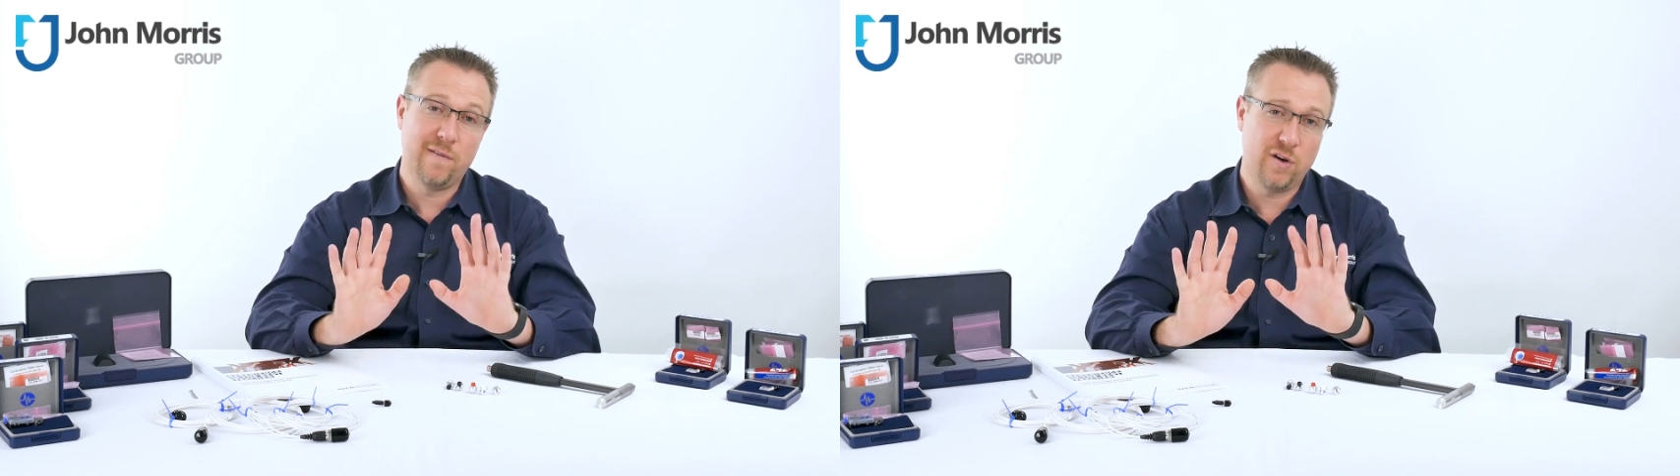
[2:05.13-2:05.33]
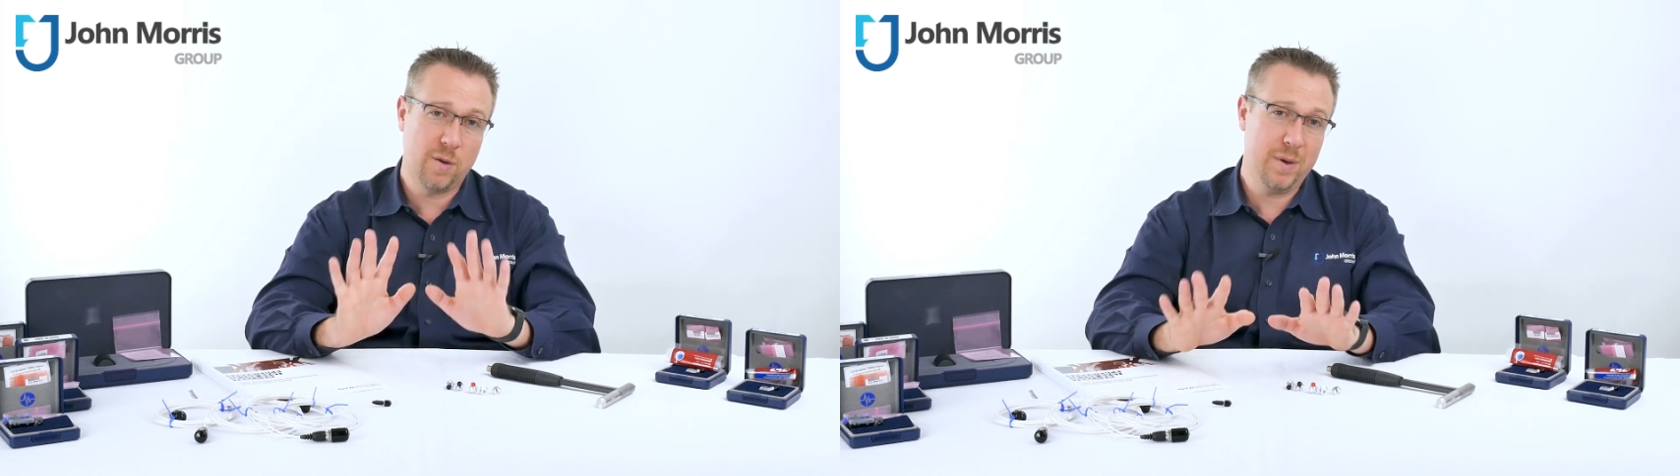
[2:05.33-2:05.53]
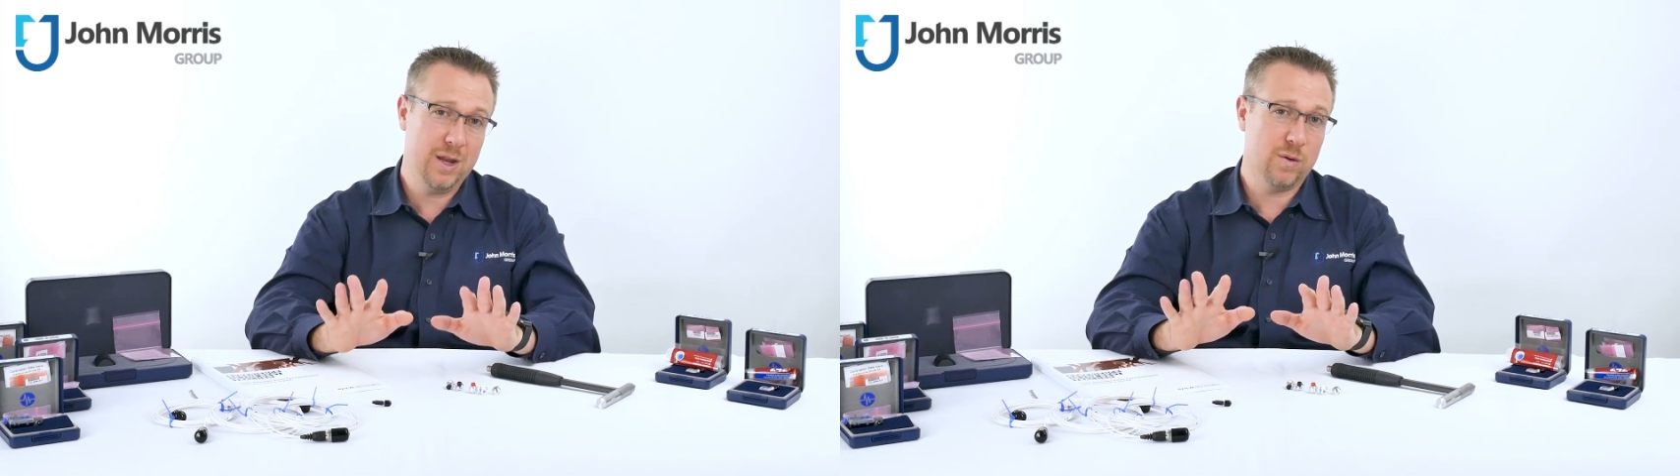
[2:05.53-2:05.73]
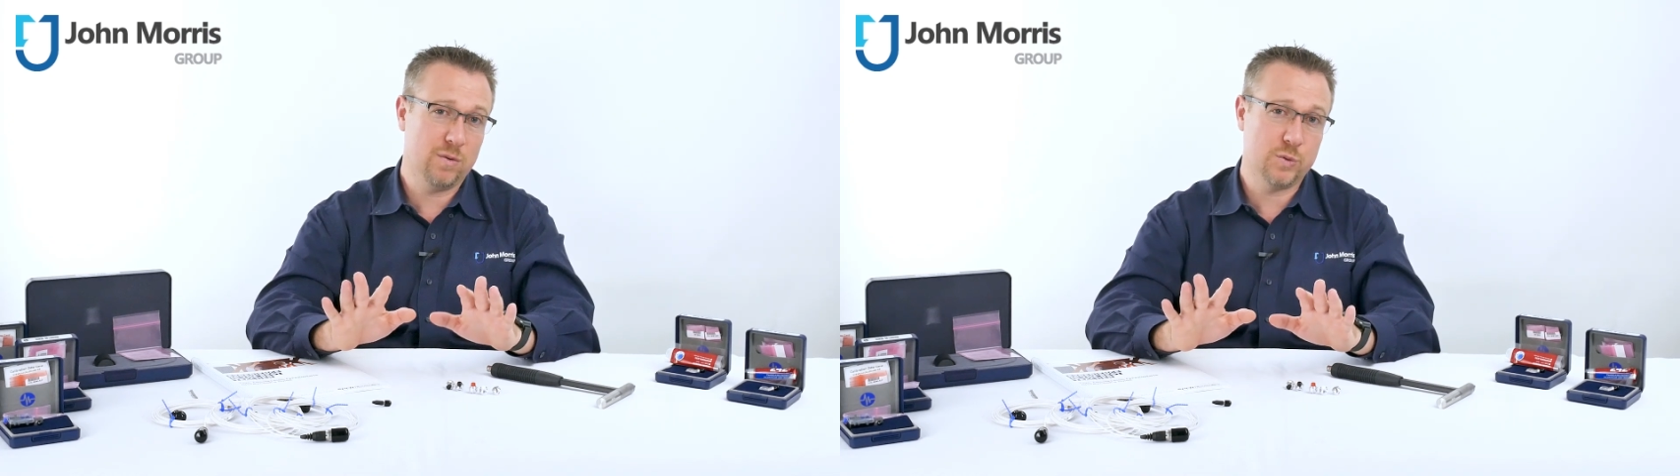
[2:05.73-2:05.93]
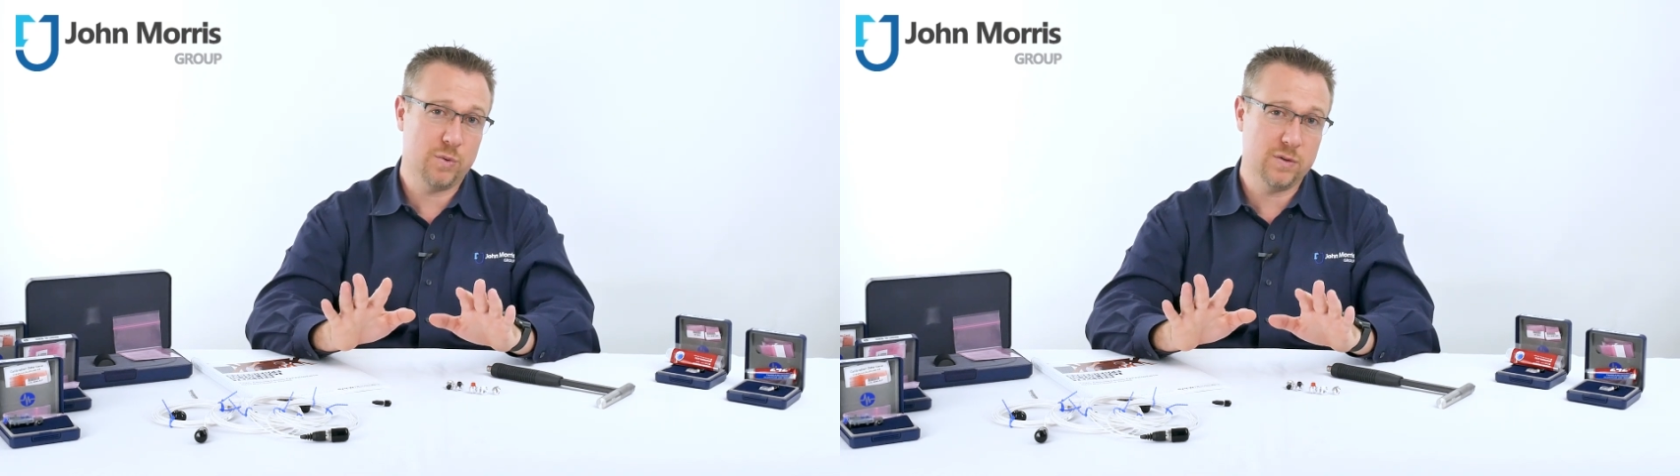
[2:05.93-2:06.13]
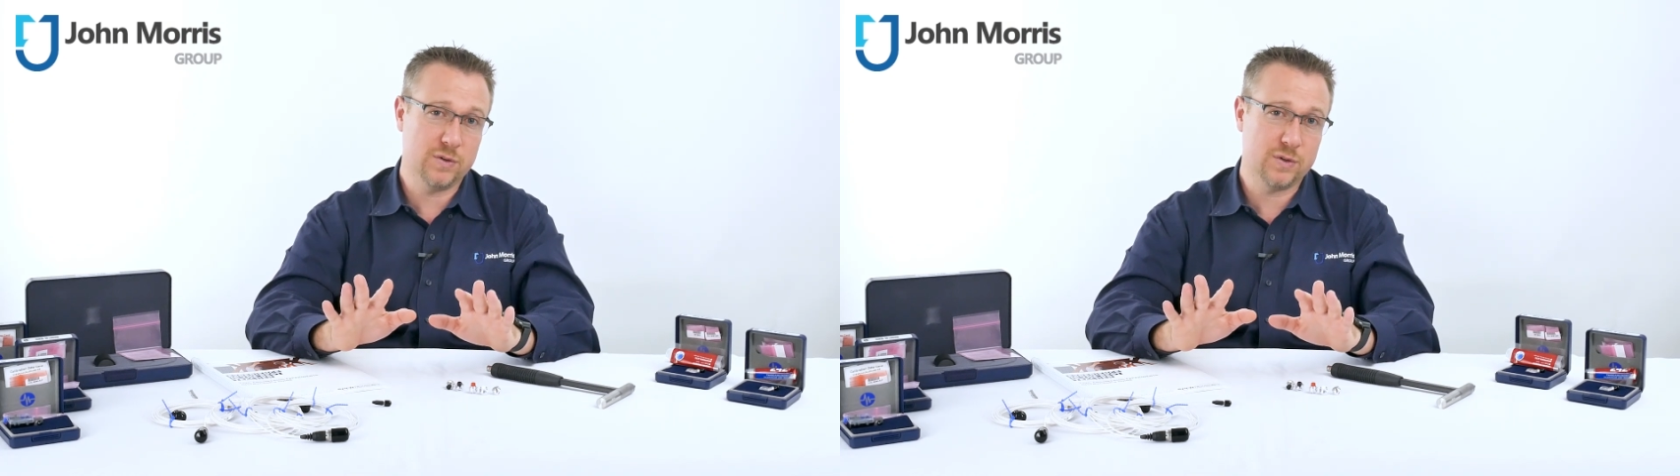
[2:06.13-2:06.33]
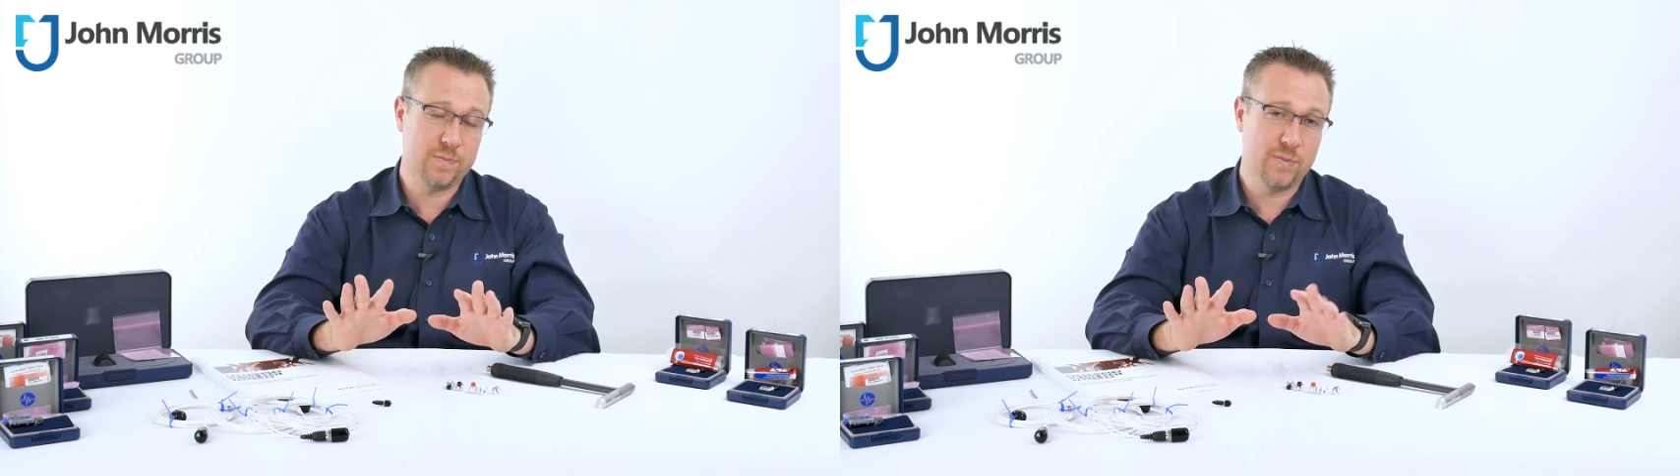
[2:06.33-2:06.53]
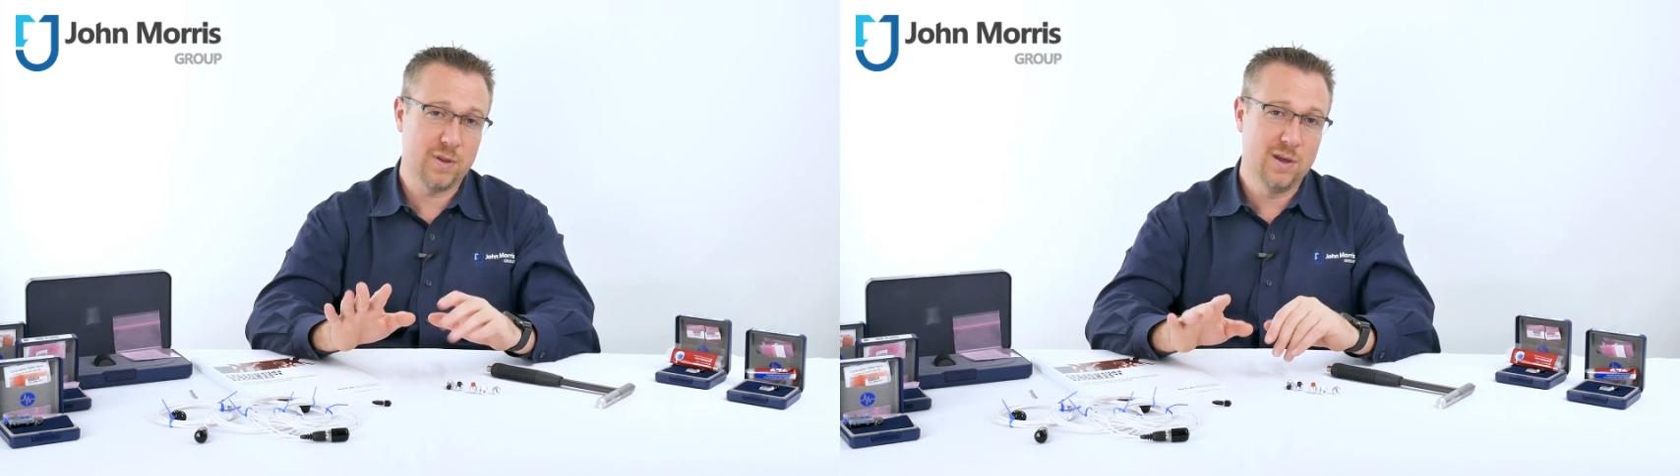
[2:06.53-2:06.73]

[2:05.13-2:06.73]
for an immediate response.